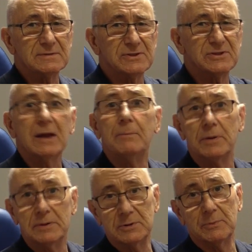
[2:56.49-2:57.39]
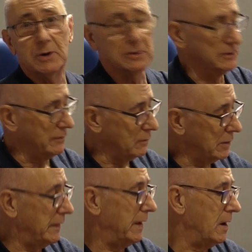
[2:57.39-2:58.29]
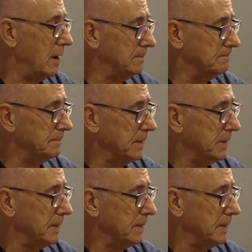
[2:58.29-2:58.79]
steep, to be honest, for what they are.